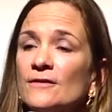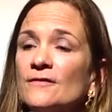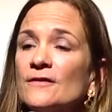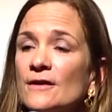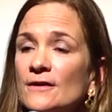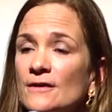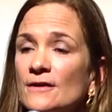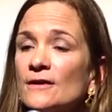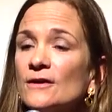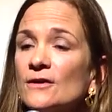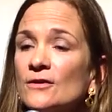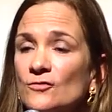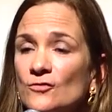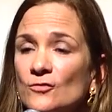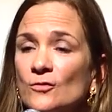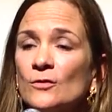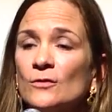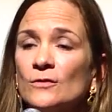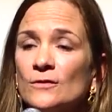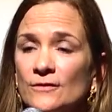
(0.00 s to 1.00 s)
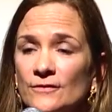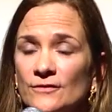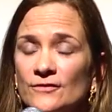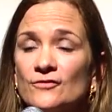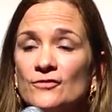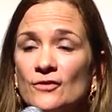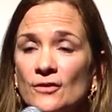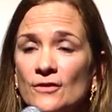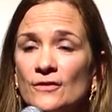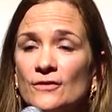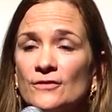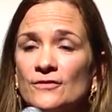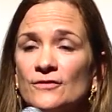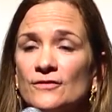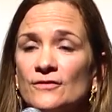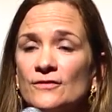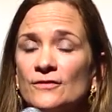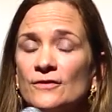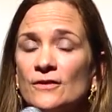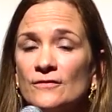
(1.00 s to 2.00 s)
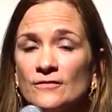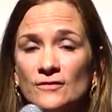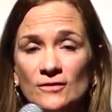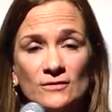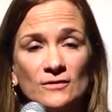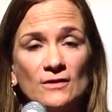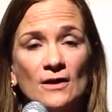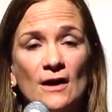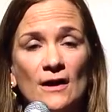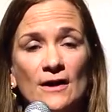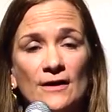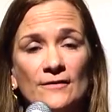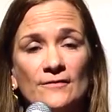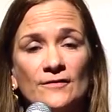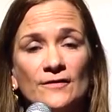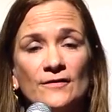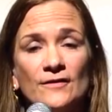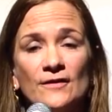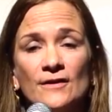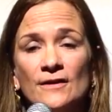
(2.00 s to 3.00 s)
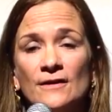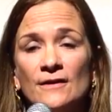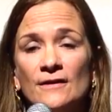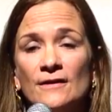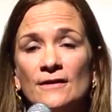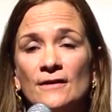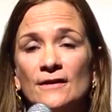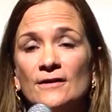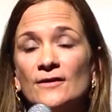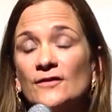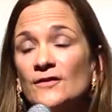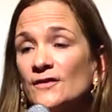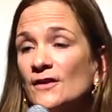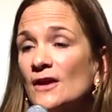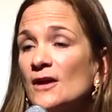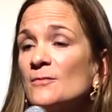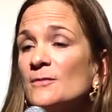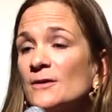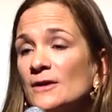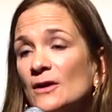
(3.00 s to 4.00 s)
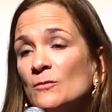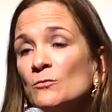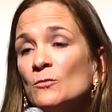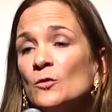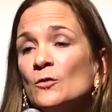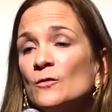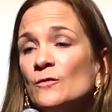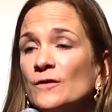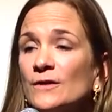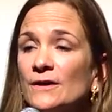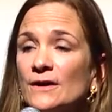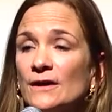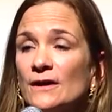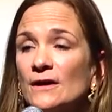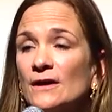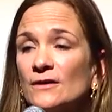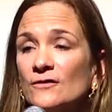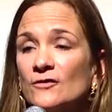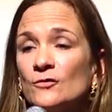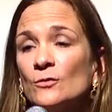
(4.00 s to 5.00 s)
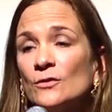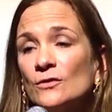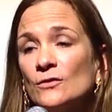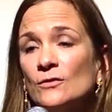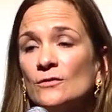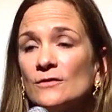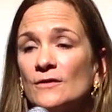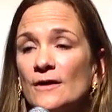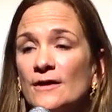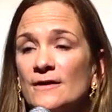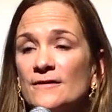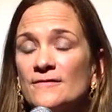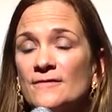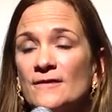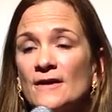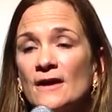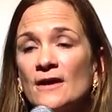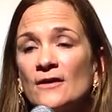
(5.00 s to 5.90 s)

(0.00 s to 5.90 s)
taking control and charge of their lives and escaping and moving to a new life.